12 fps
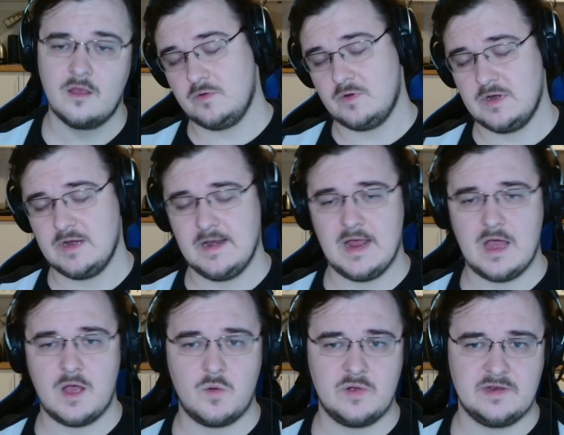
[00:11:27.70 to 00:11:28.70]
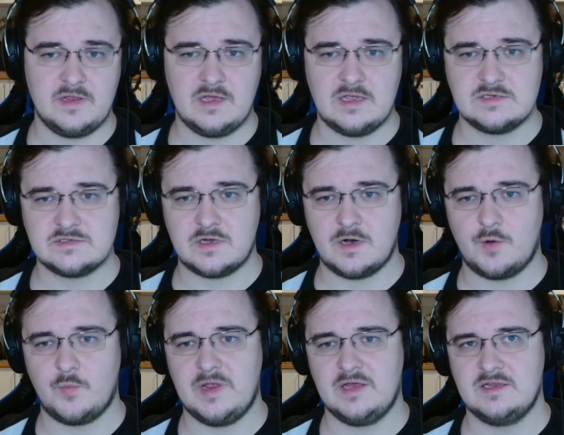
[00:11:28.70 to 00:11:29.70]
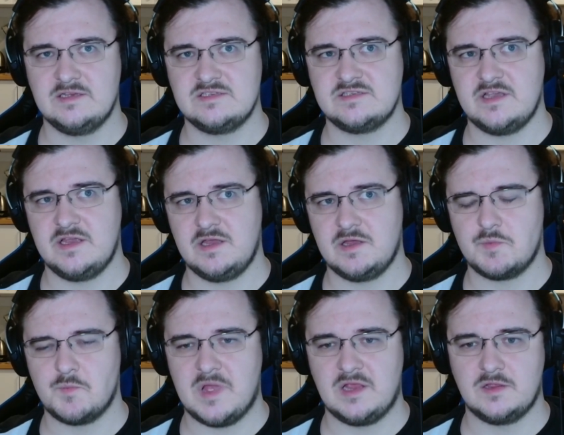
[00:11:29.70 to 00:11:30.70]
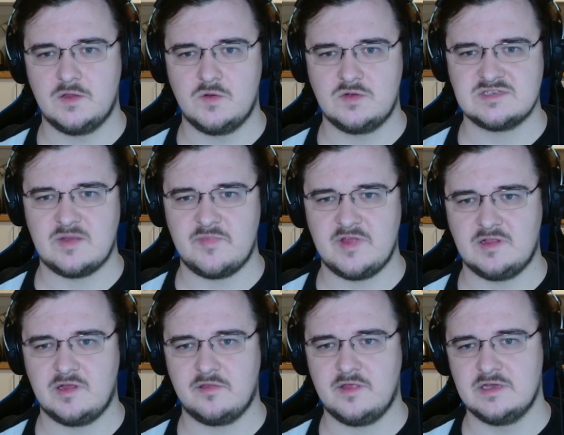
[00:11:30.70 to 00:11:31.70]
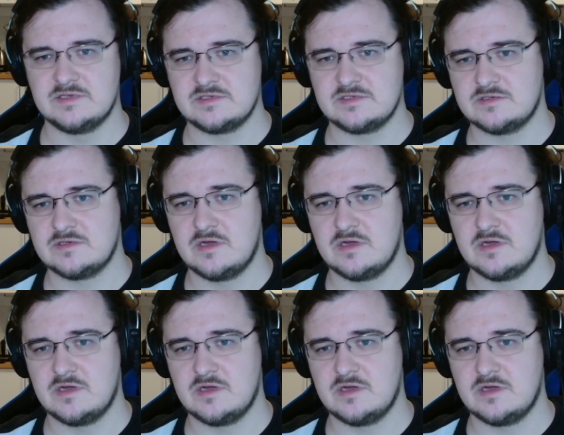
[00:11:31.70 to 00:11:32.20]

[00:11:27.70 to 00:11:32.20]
Nowadays, our weekly sync might look something like this.